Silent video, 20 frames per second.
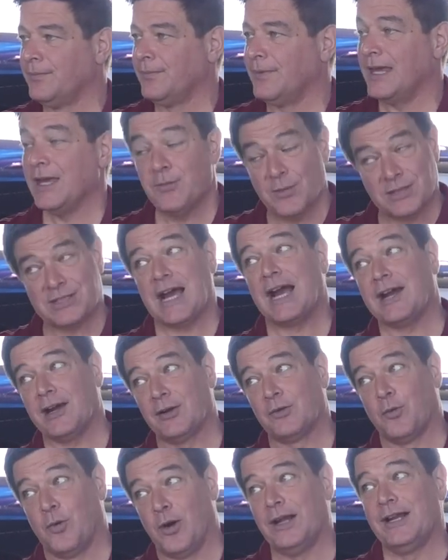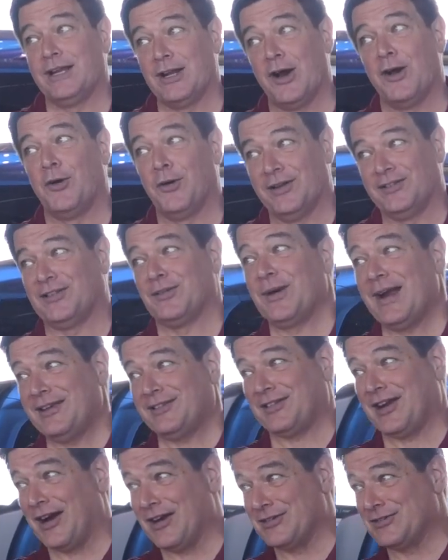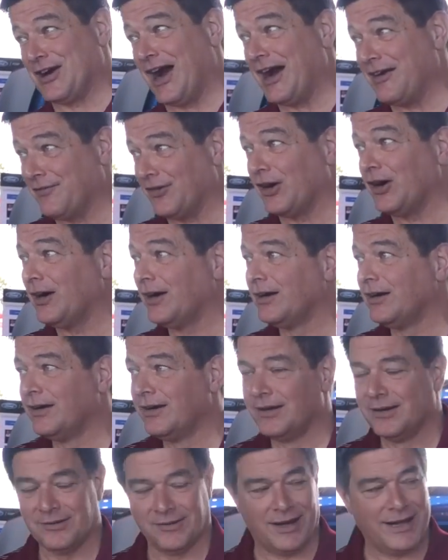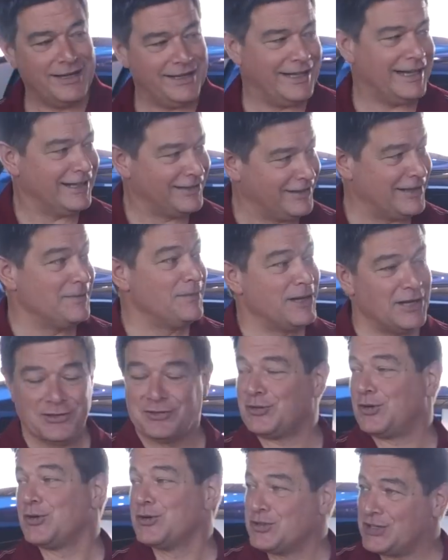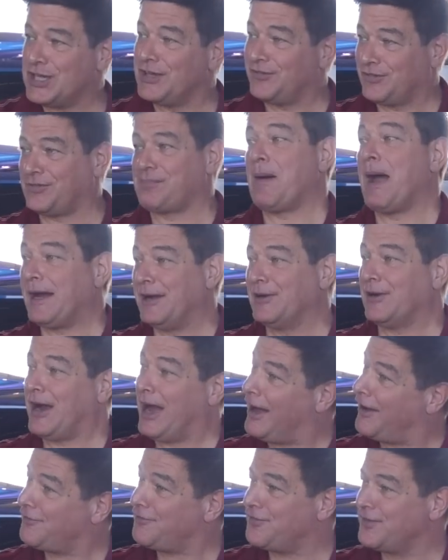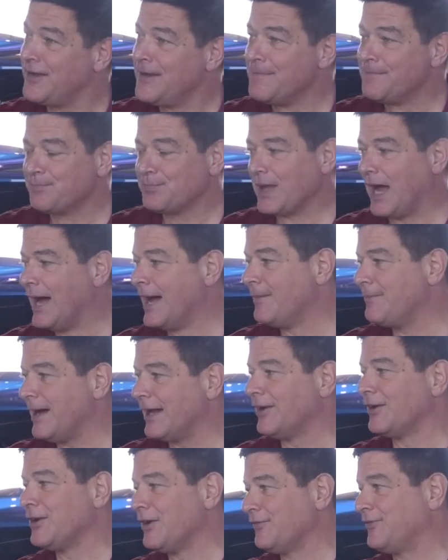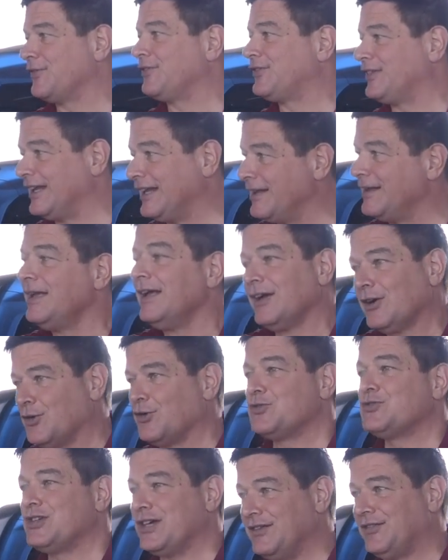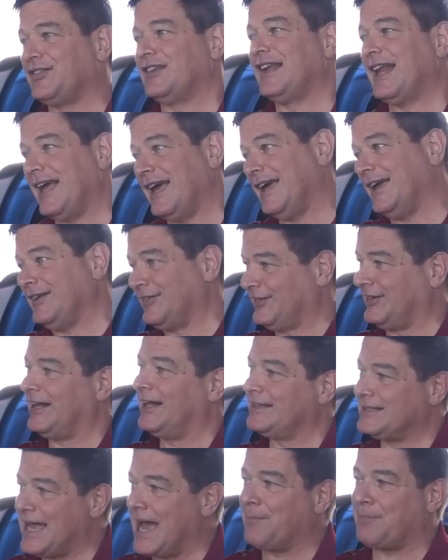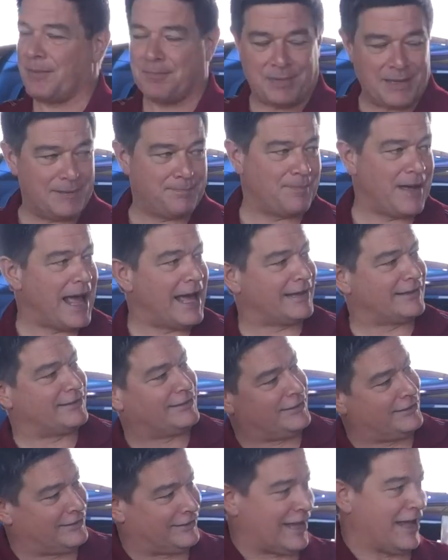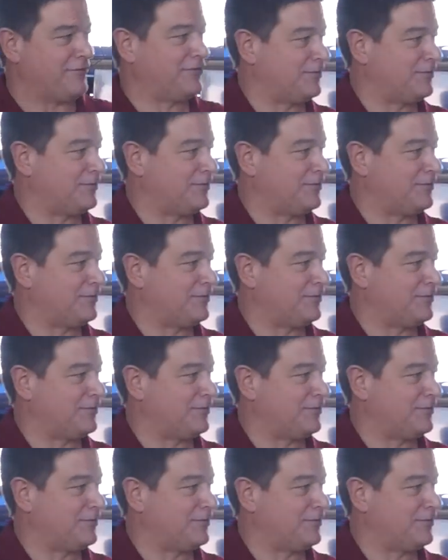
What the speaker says: He retired 1-0 as a race car driver, right? He had him and his crew chief Spider Huff. I don't know if you've seen it. Crew chiefs today sit on top of pit boxes, have